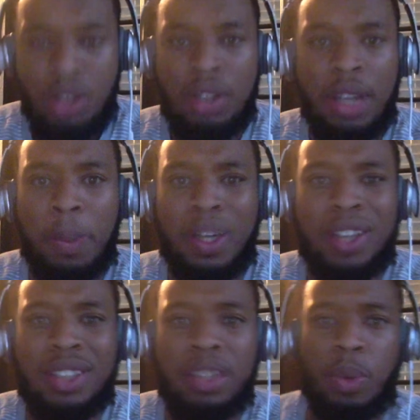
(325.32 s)
That plain and
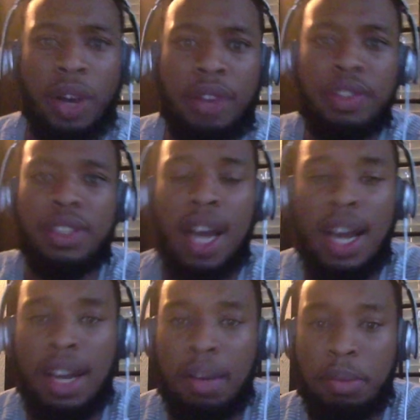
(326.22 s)
simple. Every
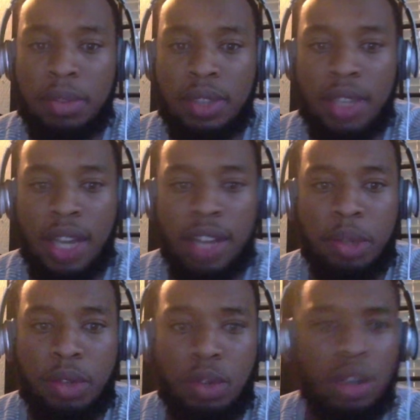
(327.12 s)
time the Cavs
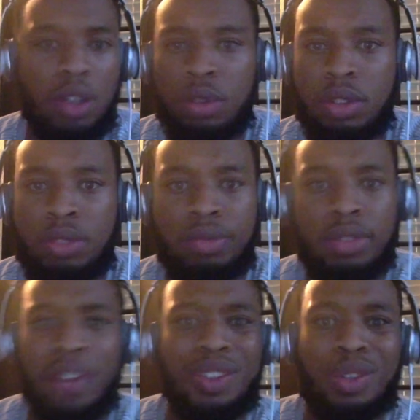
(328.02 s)
made a run, it was
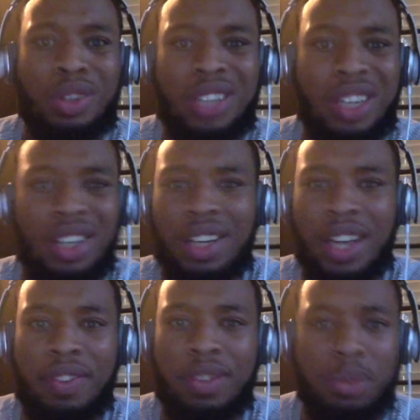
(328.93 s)
Kevin Durant said that.
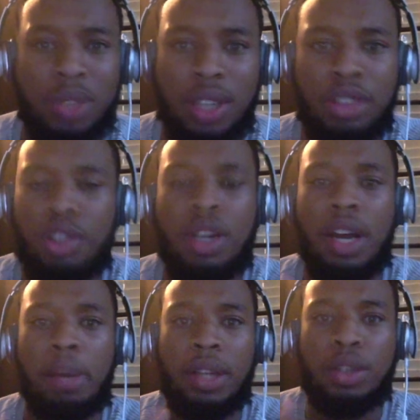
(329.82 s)
Kevin was like, "You're not
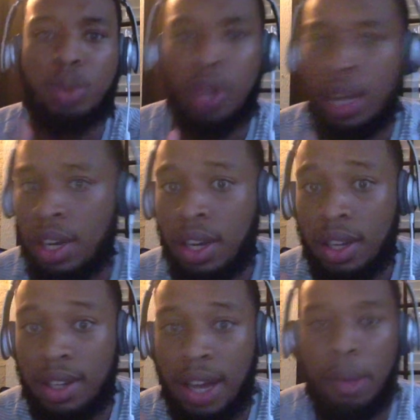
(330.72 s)
about to do that.
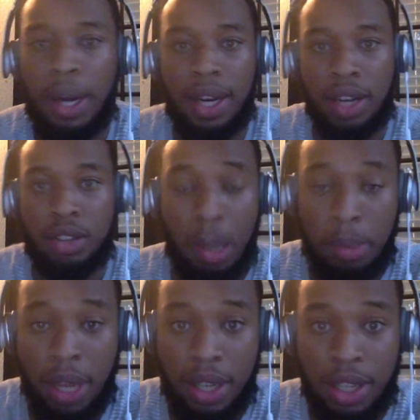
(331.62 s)
Not in my house. I'm
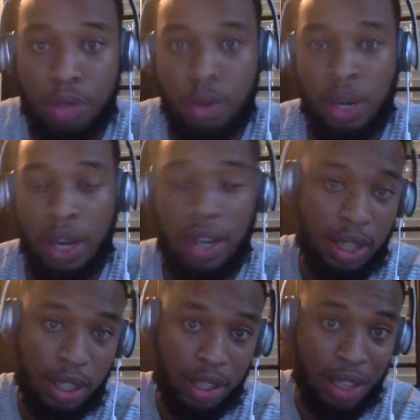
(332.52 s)
not letting you do that."
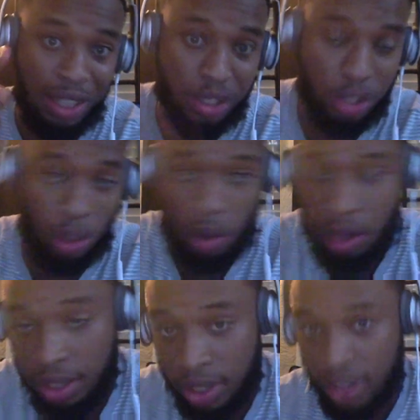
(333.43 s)
That's a start.
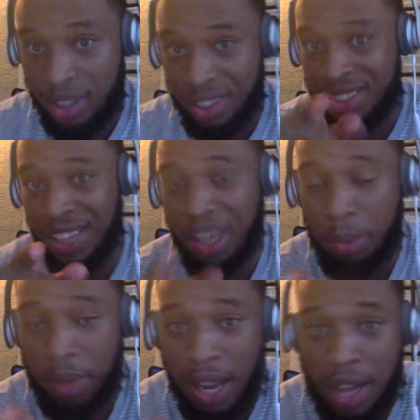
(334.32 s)
The
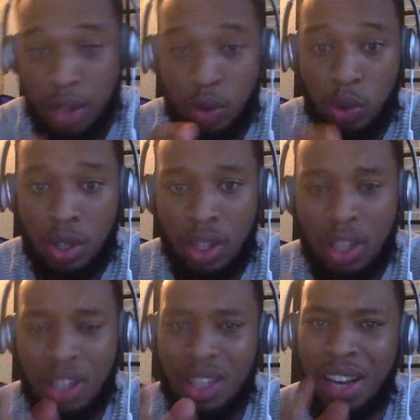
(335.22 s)
same guy who
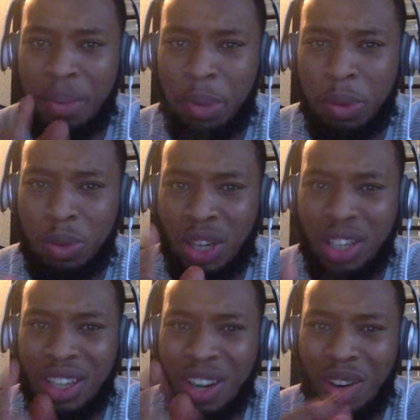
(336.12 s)
a lot of people try
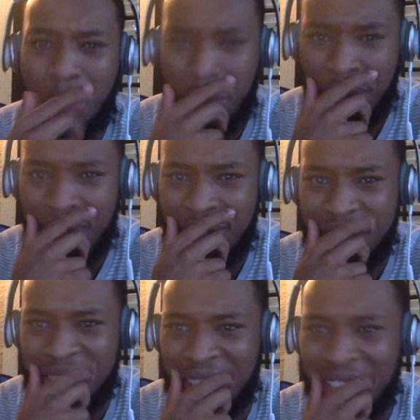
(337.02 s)
to call him out and
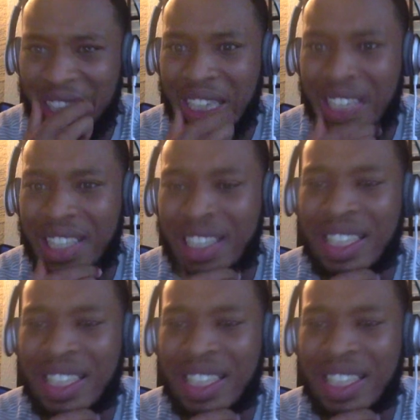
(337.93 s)
say that